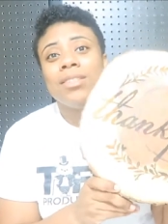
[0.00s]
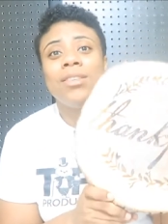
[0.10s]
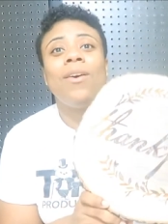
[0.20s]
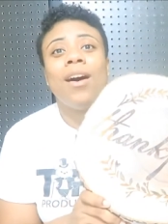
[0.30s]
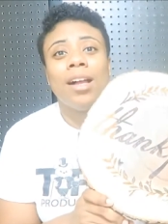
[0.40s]
it's
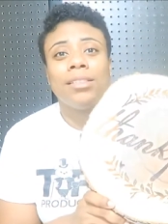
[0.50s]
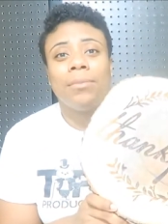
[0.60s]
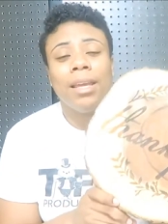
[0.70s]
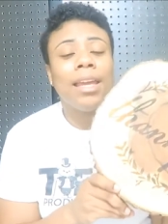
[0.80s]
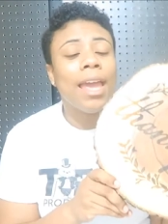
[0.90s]
so
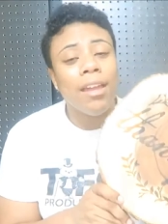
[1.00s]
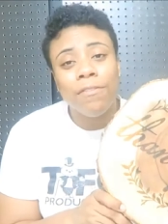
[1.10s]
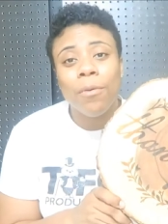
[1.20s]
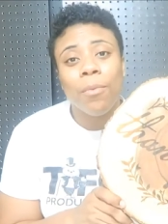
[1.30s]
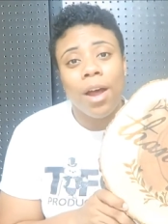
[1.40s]
awesome it came
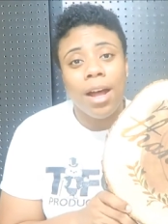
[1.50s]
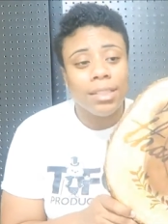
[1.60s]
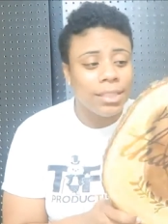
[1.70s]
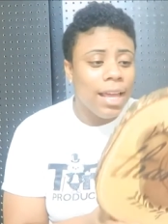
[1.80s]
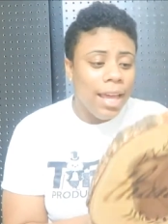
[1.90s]
from ross